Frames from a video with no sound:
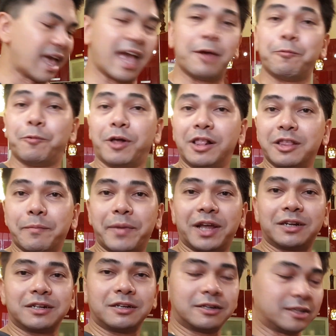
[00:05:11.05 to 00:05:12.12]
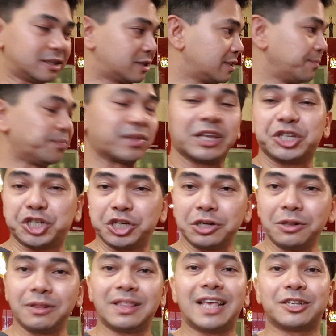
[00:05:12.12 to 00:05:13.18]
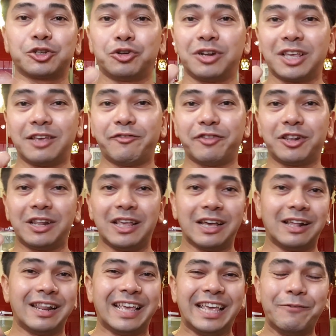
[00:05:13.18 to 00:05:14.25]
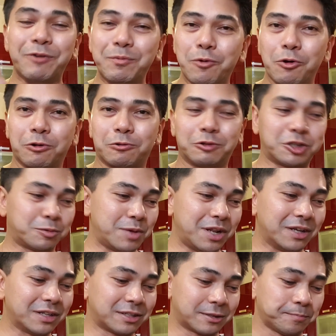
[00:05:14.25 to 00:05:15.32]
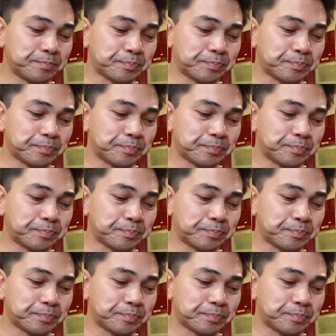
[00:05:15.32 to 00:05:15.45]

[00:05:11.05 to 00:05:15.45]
And while the batter is chilled, that's gonna give it even more crispiness